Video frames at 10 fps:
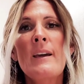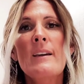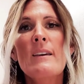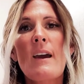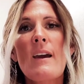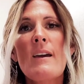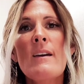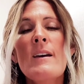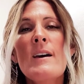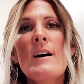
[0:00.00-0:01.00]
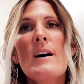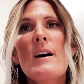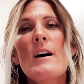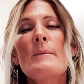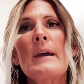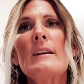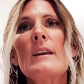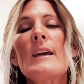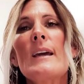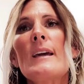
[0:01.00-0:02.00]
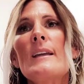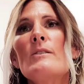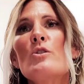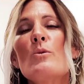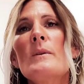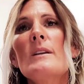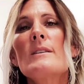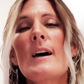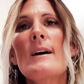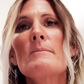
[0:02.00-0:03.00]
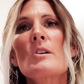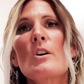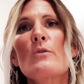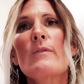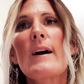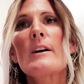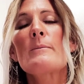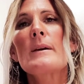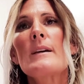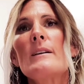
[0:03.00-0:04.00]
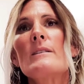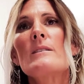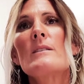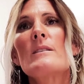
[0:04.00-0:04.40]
Okay? And too many times our environment,